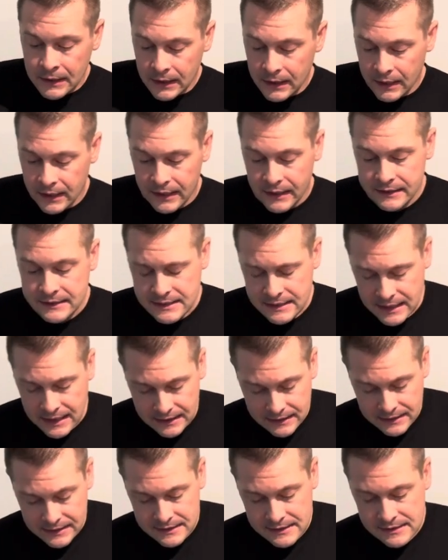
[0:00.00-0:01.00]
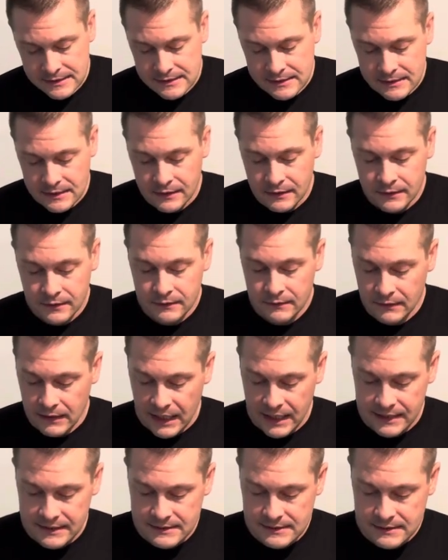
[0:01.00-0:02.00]
It's got this
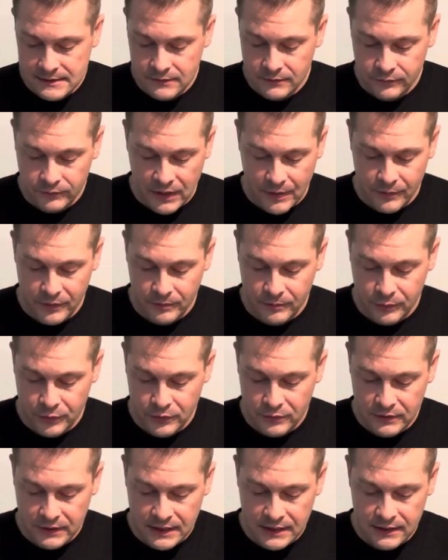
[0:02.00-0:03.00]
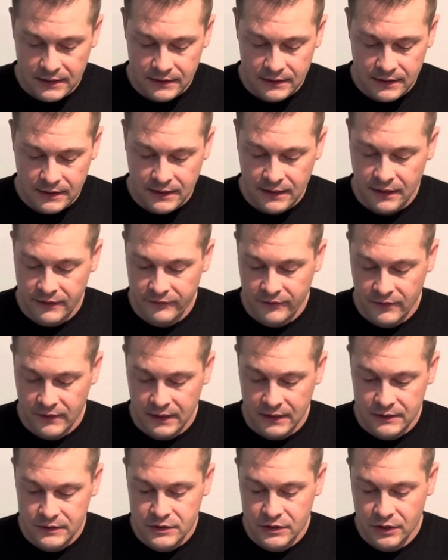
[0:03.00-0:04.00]
nice rubber boot here to cover
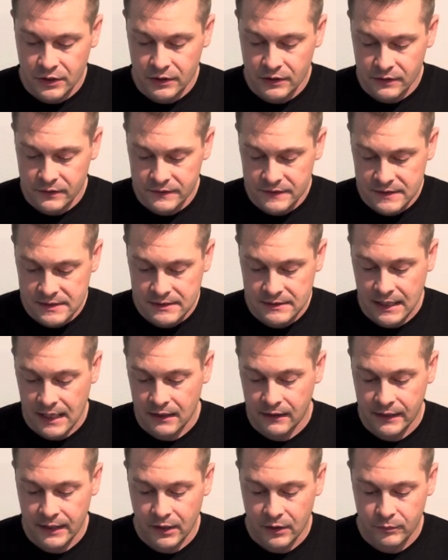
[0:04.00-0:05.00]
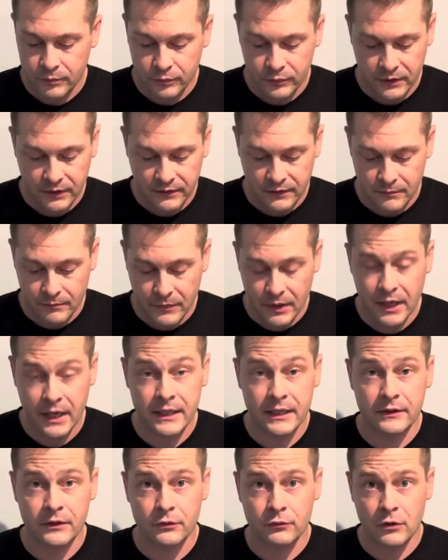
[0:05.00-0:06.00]
the internals. That'll help with the mud
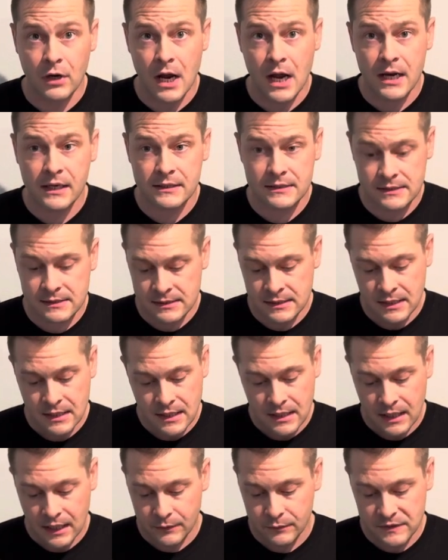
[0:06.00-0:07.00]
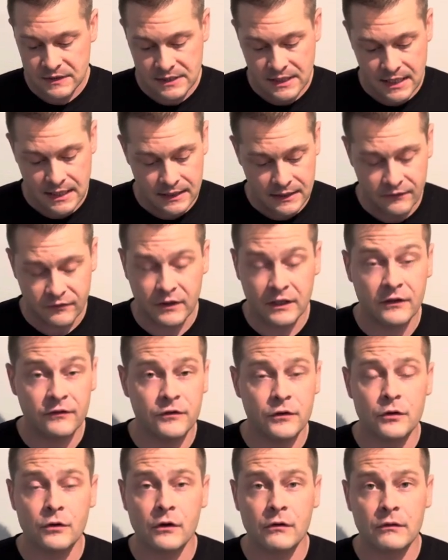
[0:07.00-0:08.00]
and the rocks. I would say even if
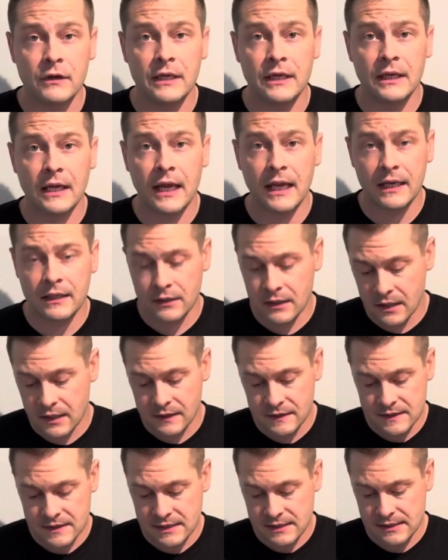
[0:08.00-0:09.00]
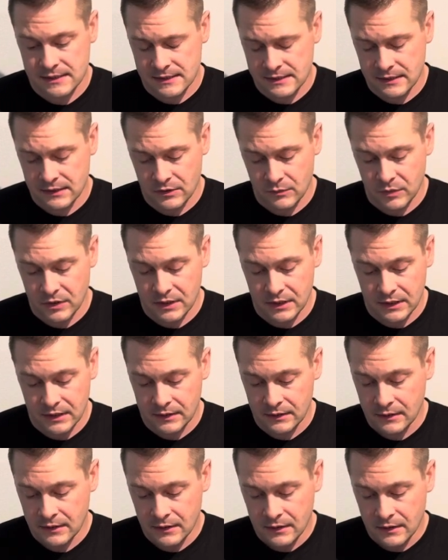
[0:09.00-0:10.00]
you are running handguards, this is going to
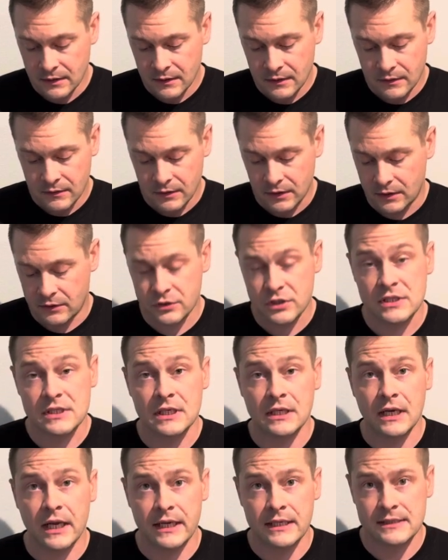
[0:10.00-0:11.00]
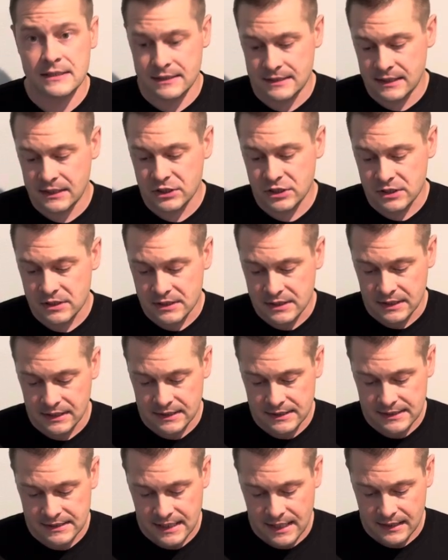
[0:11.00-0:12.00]
be, you know, just a nice addition to the
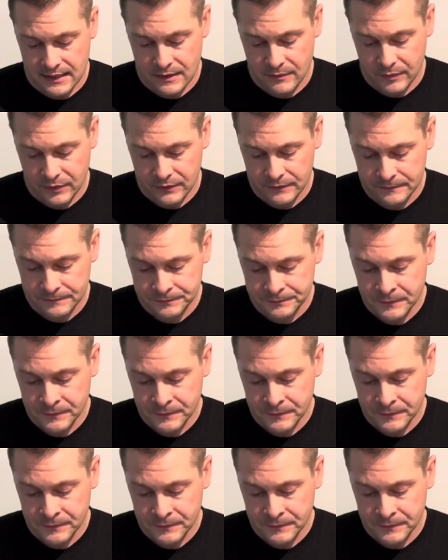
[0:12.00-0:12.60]
setup.